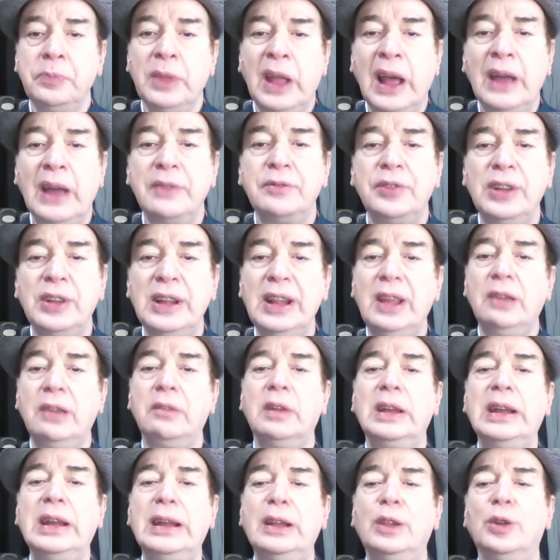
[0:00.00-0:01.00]
i'm feeling
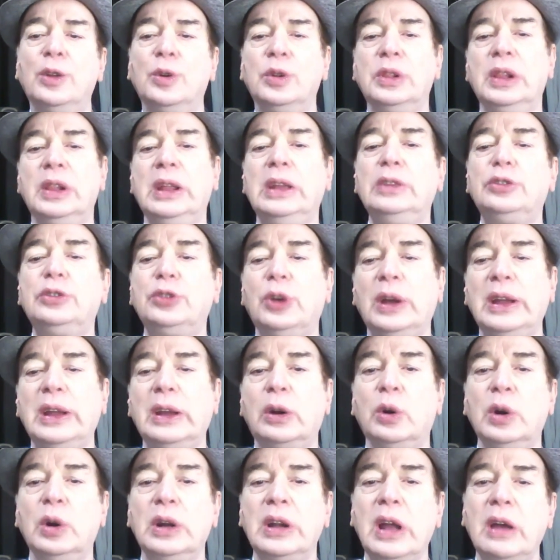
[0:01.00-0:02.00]
very lonely so i
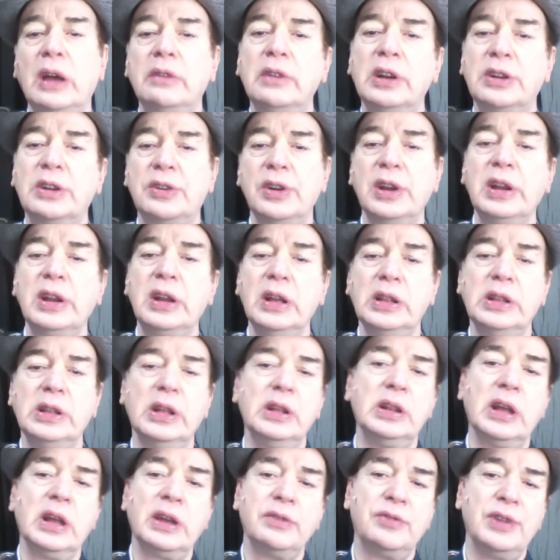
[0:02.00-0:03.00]
go and have a drink and
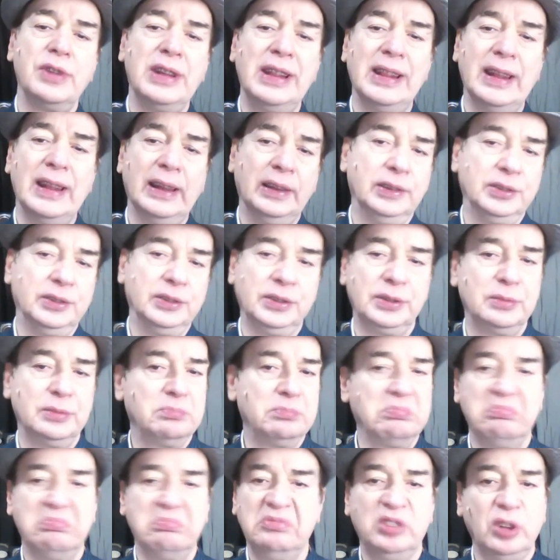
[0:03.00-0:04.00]
then i feel nice
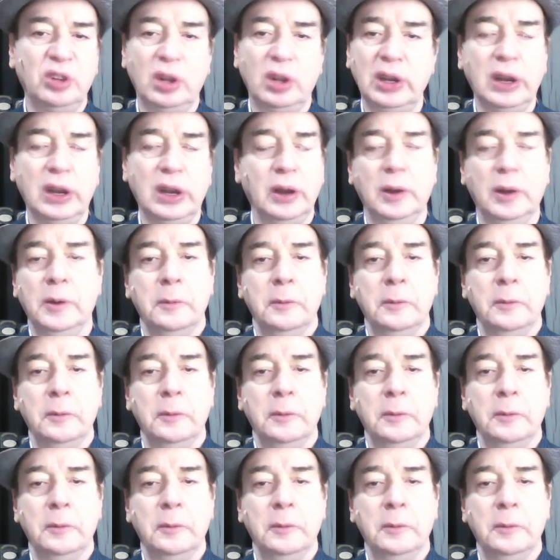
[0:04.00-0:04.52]
sorry